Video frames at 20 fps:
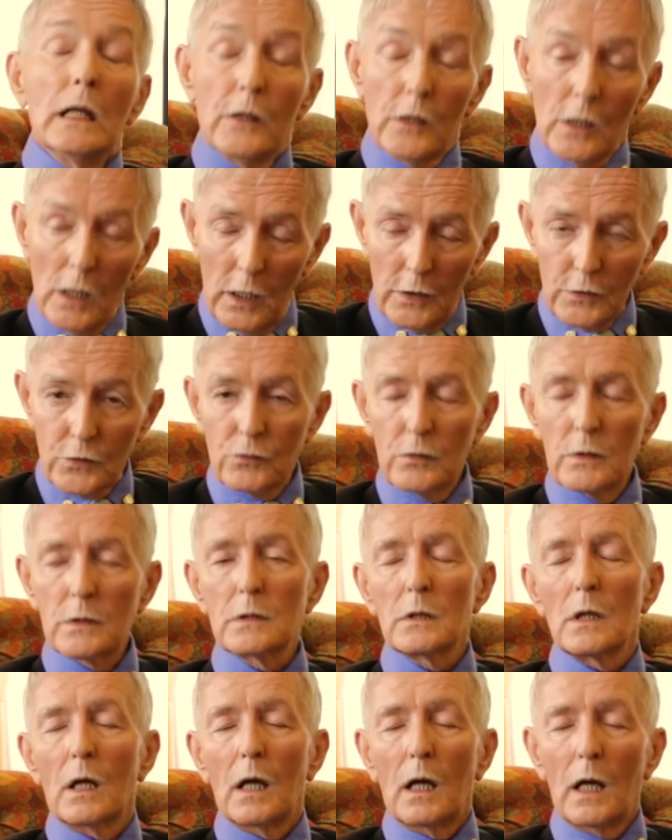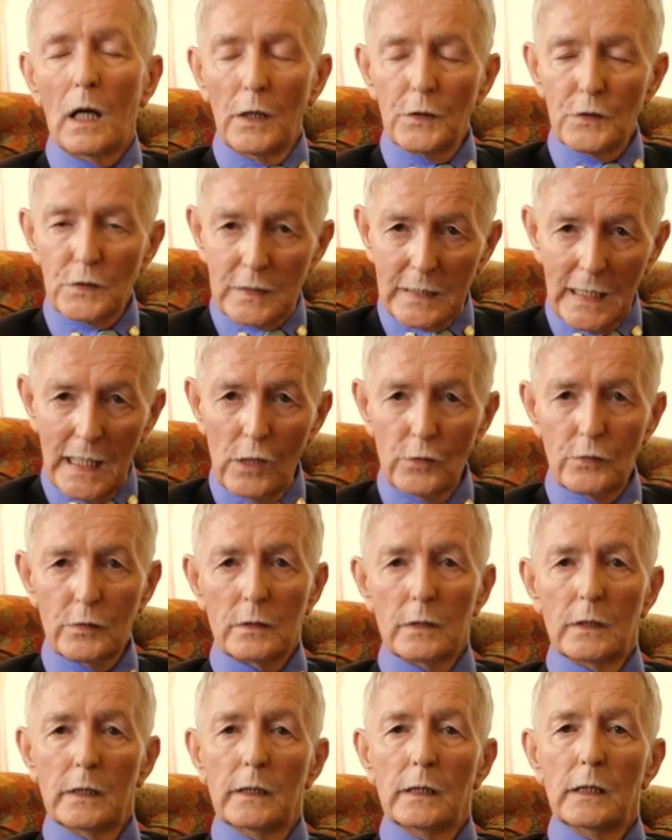The answer is
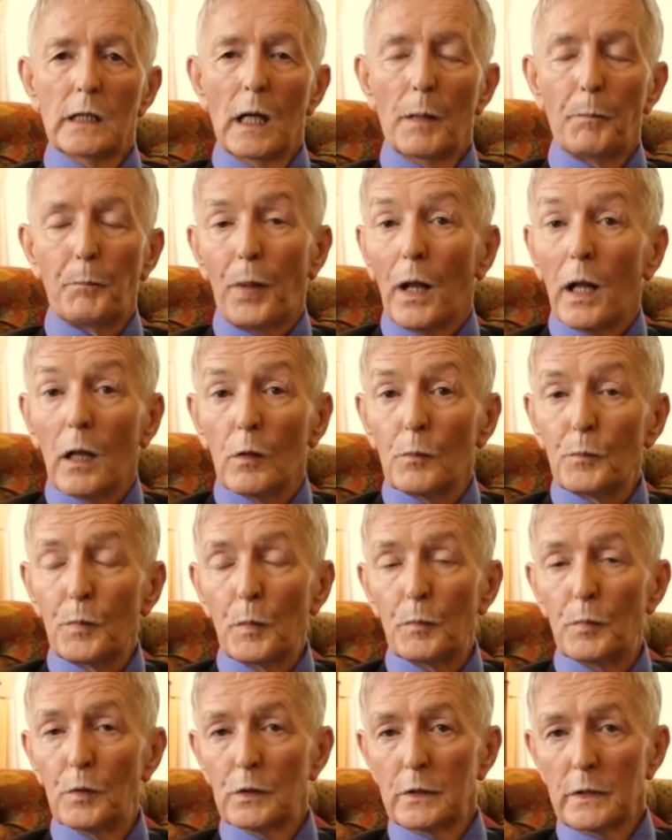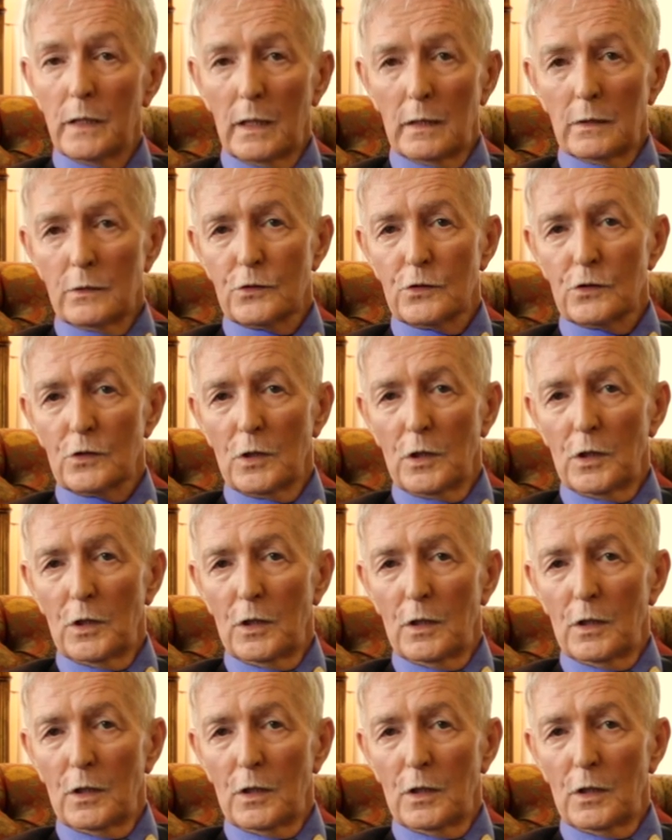undoubtedly a palpable yes.